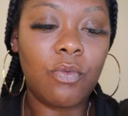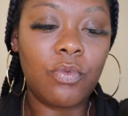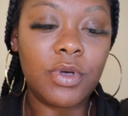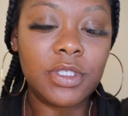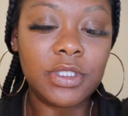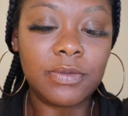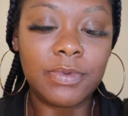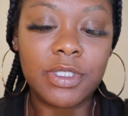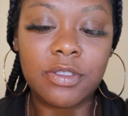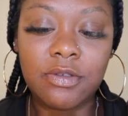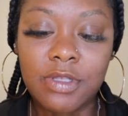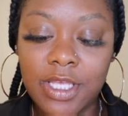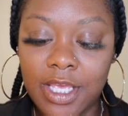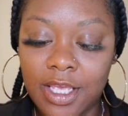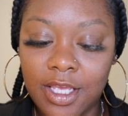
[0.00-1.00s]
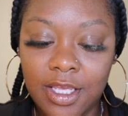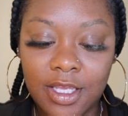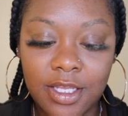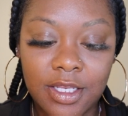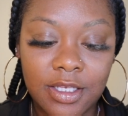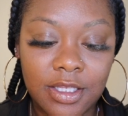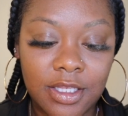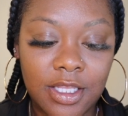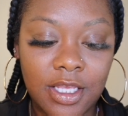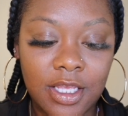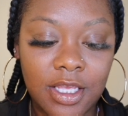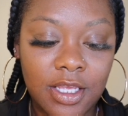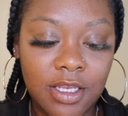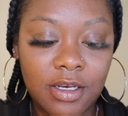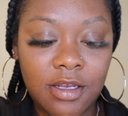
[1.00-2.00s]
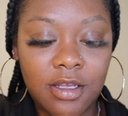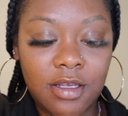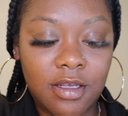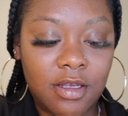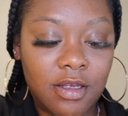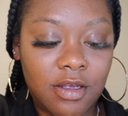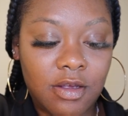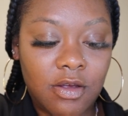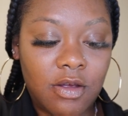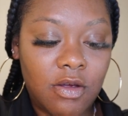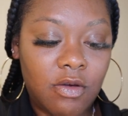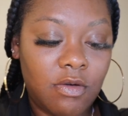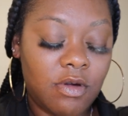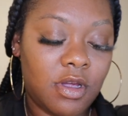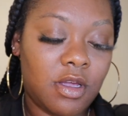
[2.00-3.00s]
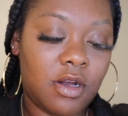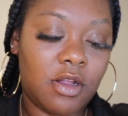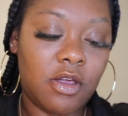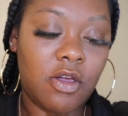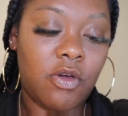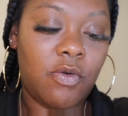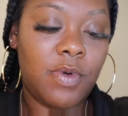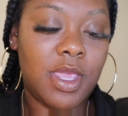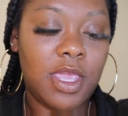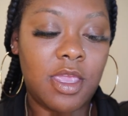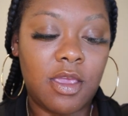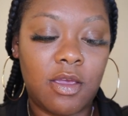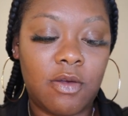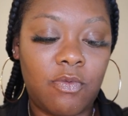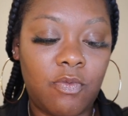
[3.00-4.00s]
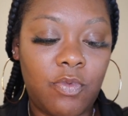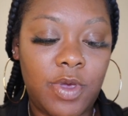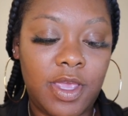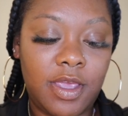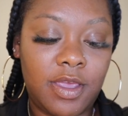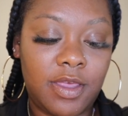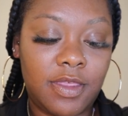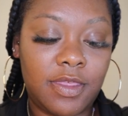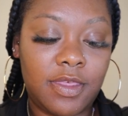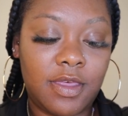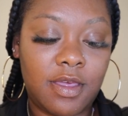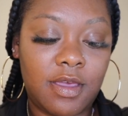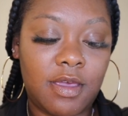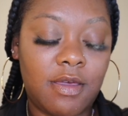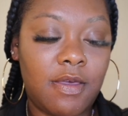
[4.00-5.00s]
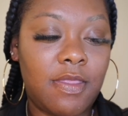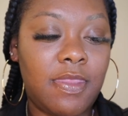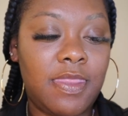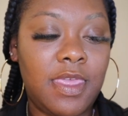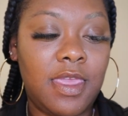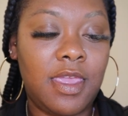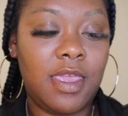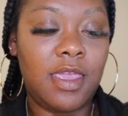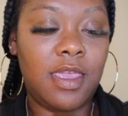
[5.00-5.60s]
Once we do that, then we're gonna go in with the